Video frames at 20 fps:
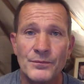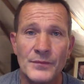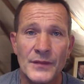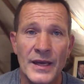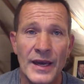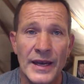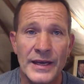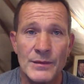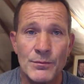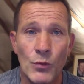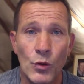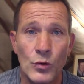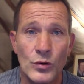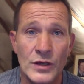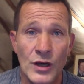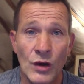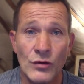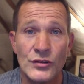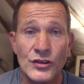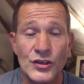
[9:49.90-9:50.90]
gain more
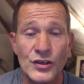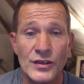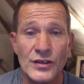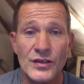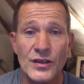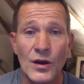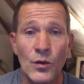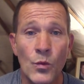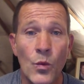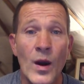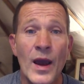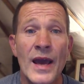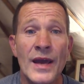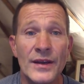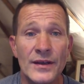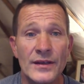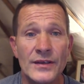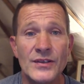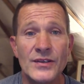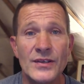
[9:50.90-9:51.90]
conscious
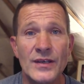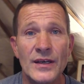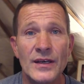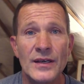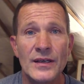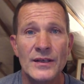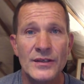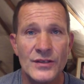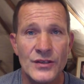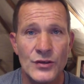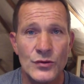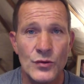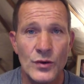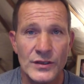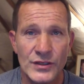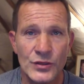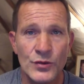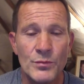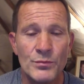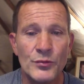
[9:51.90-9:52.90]
awareness
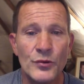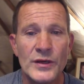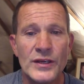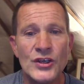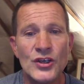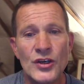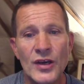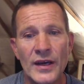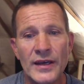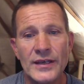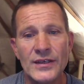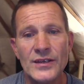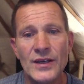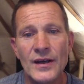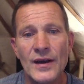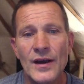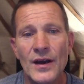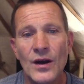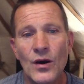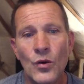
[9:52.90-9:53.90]
to appreciate
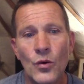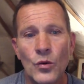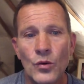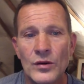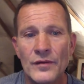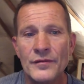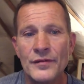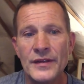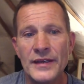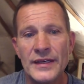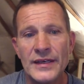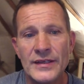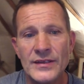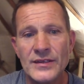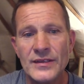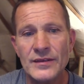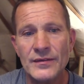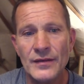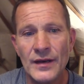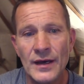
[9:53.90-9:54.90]
all of
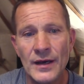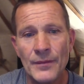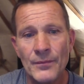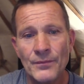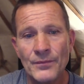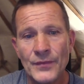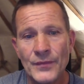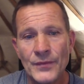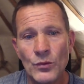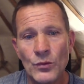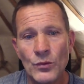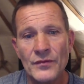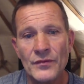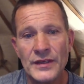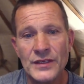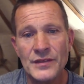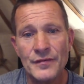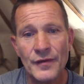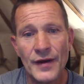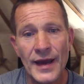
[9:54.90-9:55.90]
these
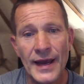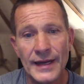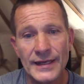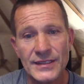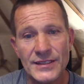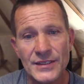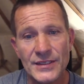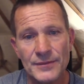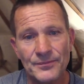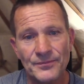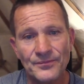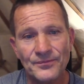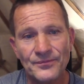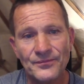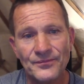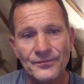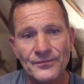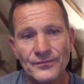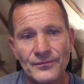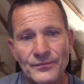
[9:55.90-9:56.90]
facts.
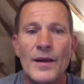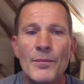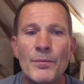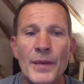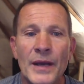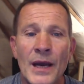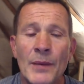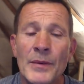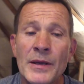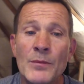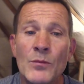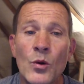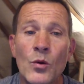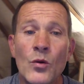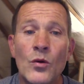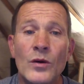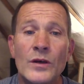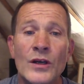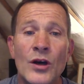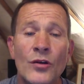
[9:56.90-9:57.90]
becoming
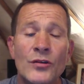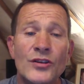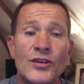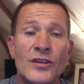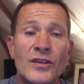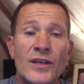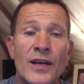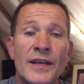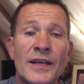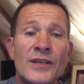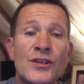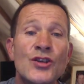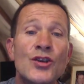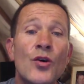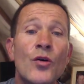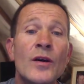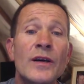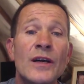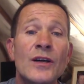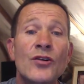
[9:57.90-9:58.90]
more conscious and
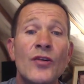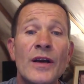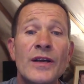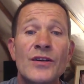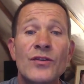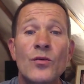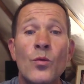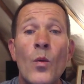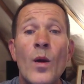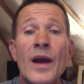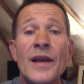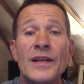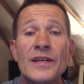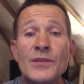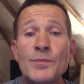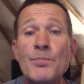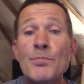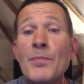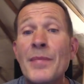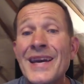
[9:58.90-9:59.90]
enjoying a greater
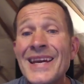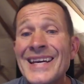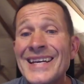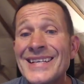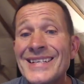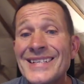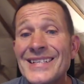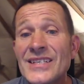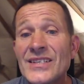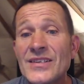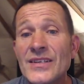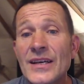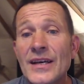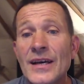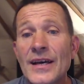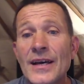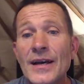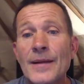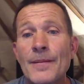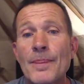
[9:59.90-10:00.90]
awareness means
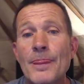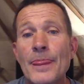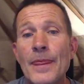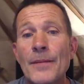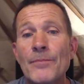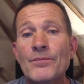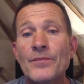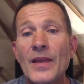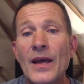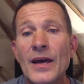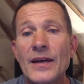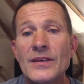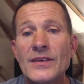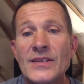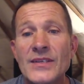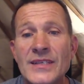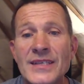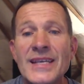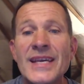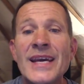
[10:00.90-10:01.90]

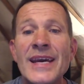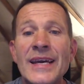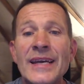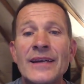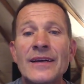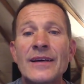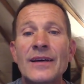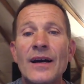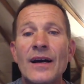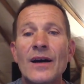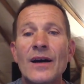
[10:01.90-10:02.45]
seeing